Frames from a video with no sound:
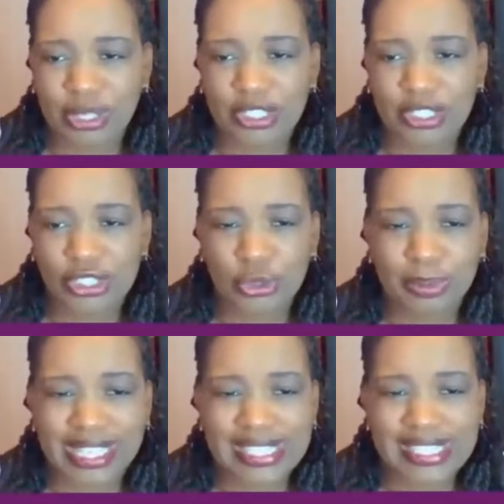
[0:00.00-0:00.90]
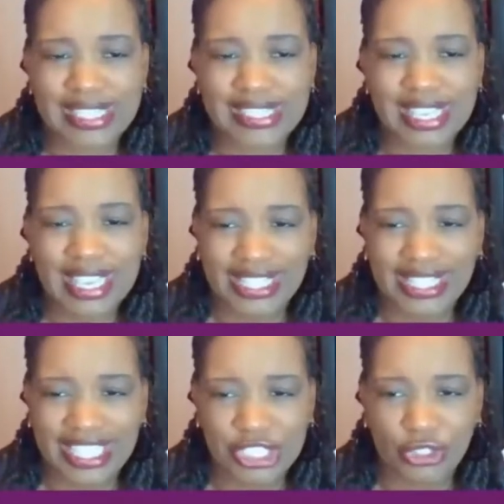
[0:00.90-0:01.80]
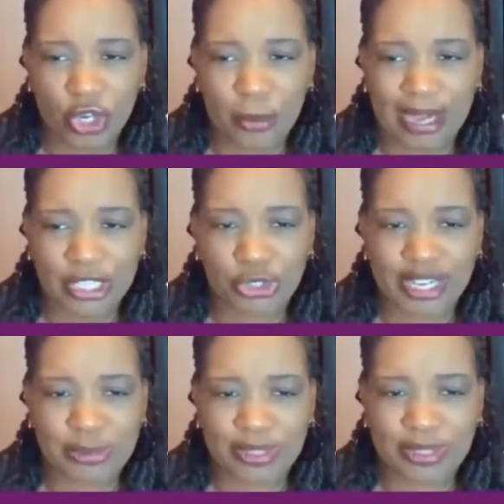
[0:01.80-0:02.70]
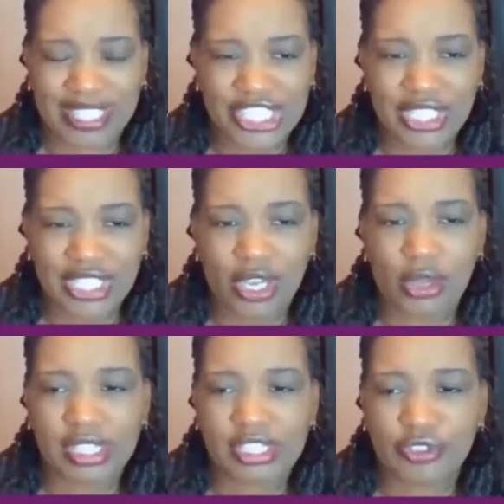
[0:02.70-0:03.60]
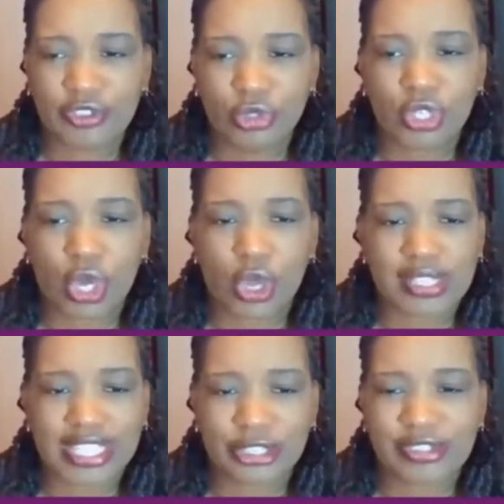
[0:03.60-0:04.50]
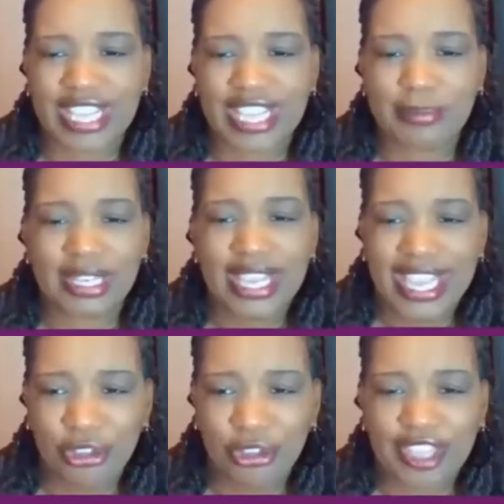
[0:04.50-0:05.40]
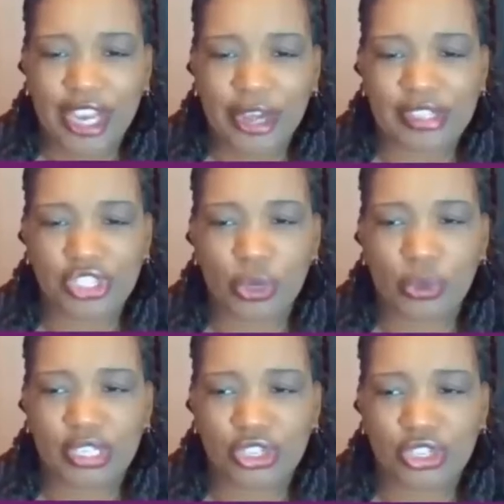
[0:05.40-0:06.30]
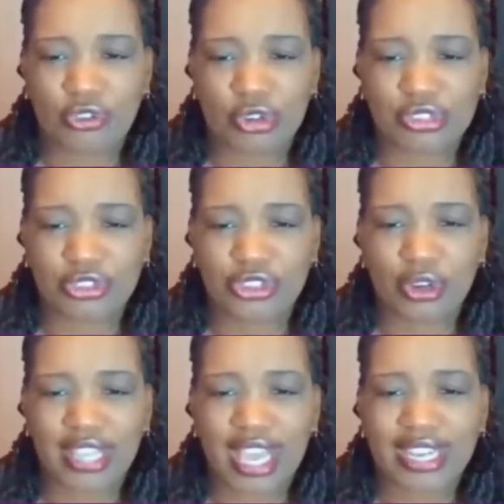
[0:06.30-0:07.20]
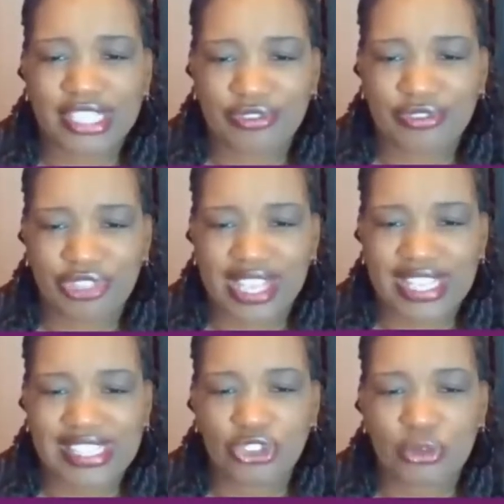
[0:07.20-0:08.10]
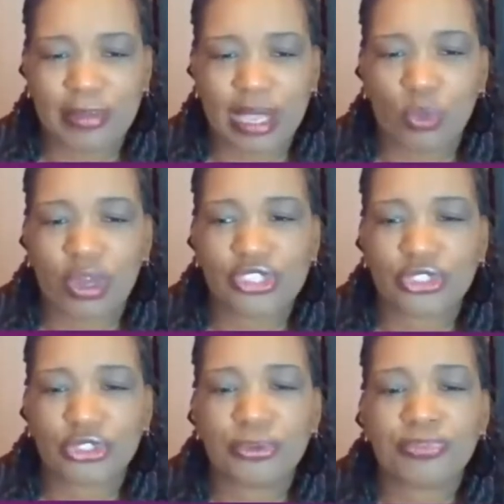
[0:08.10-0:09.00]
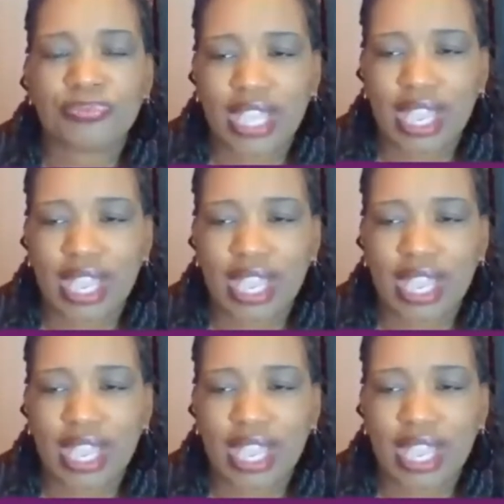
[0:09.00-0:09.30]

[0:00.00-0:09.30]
between the 2 places. It lets you know about transportation costs, food costs, entertainment, healthcare, and so on and so forth. So there are a lot of different things that you may want to